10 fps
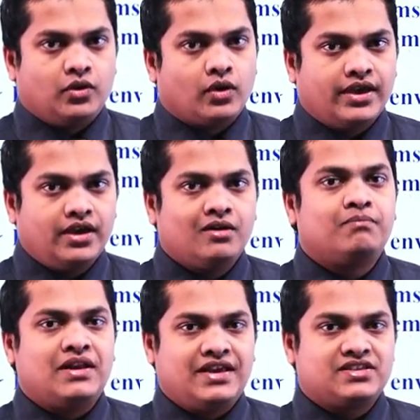Okay, a
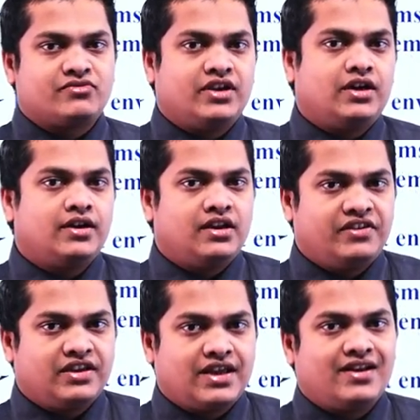place where
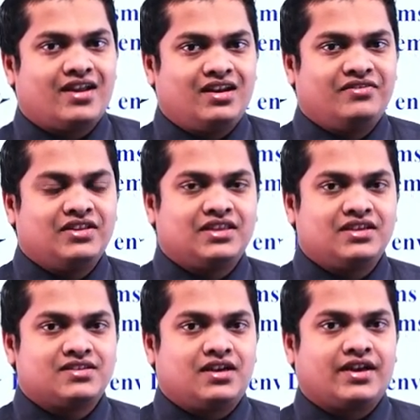living and non-living
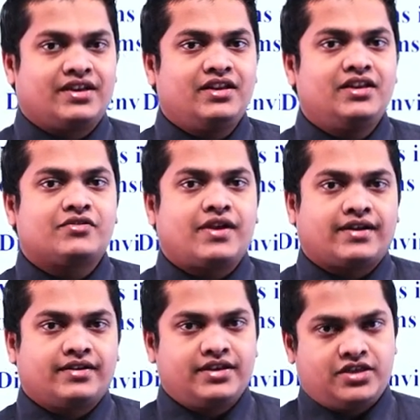things are getting
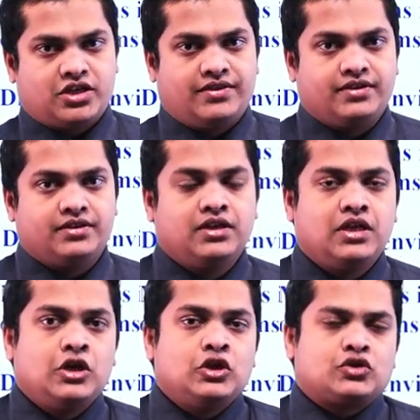interacted each other.
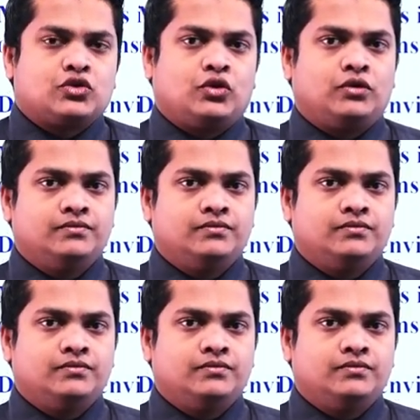So,